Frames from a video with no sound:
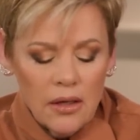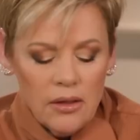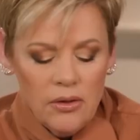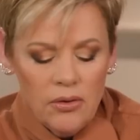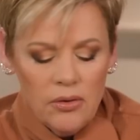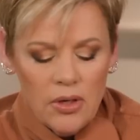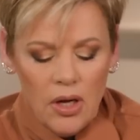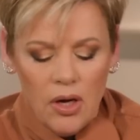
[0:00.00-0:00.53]

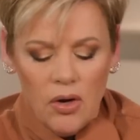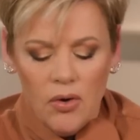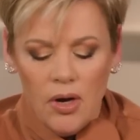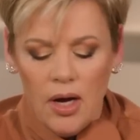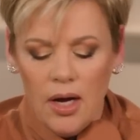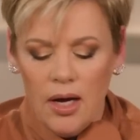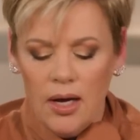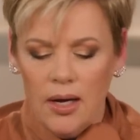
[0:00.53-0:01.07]
You
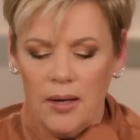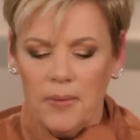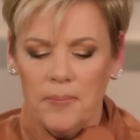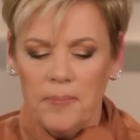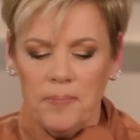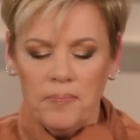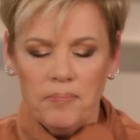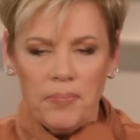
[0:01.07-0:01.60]

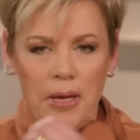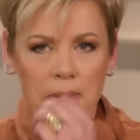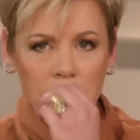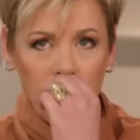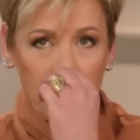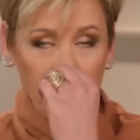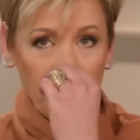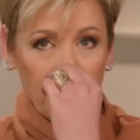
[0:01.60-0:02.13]
know,
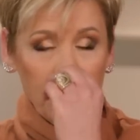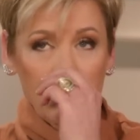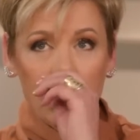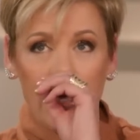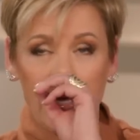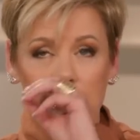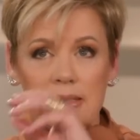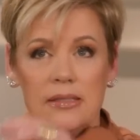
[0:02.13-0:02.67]
people don't
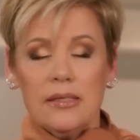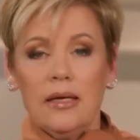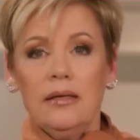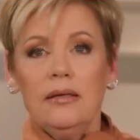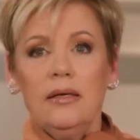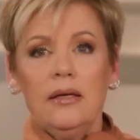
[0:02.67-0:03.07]
realize that.